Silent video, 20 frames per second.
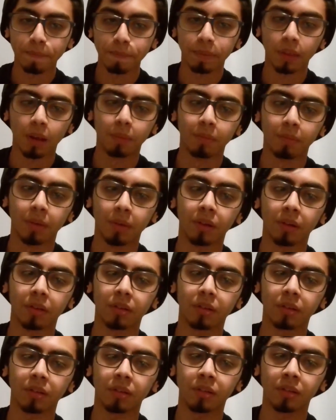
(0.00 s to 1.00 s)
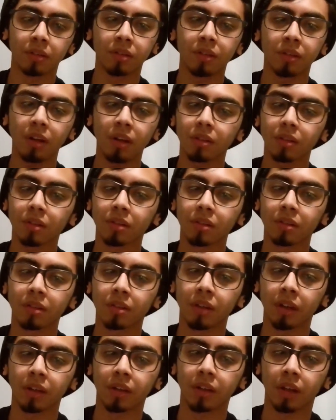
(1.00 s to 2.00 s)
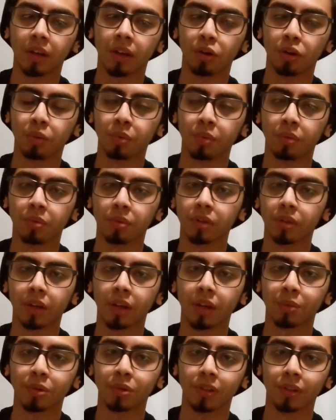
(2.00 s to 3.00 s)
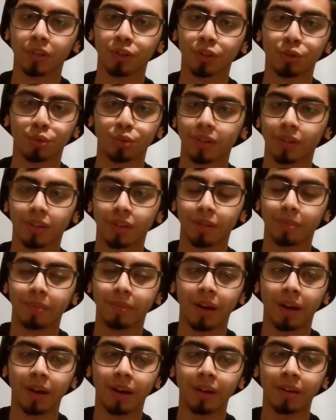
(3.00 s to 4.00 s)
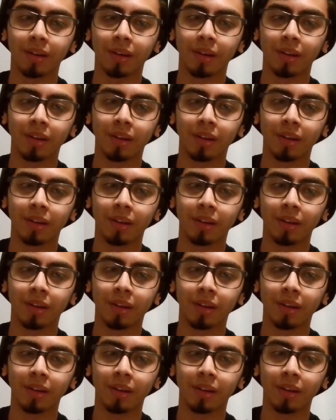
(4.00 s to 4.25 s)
But this is not to say that open world games are just strictly bad.